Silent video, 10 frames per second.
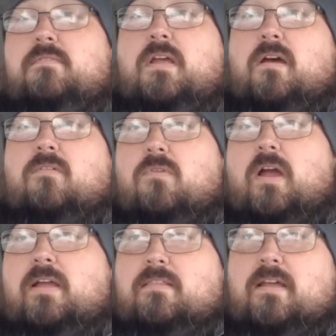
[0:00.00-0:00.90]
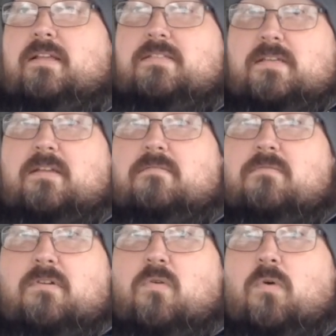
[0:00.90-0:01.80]
yeah, write that it's in
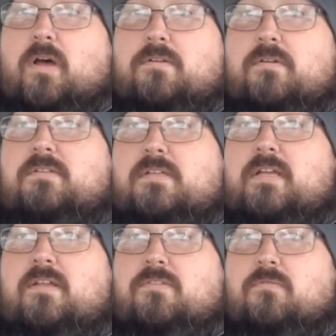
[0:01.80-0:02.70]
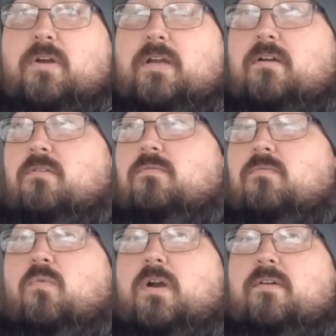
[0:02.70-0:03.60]
quadrant D3 or
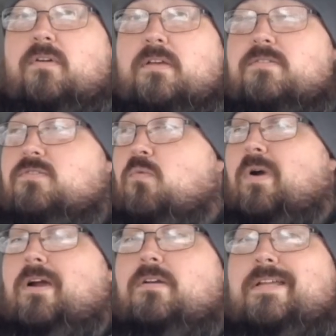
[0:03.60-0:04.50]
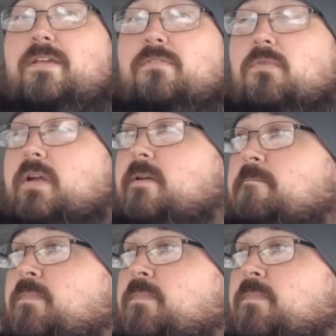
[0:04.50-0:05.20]
whatever it is, square D3,